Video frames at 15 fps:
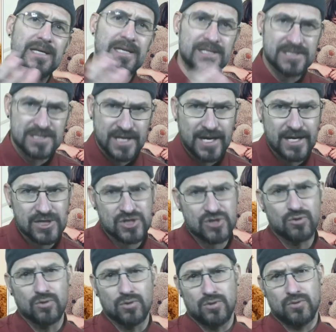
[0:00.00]

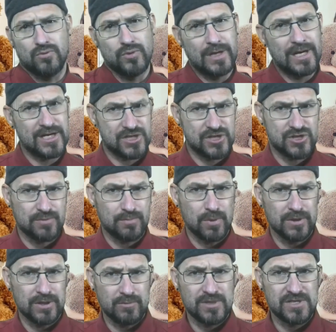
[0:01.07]
intentional relationship
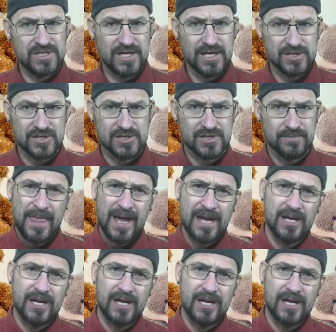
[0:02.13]
building with teenagers.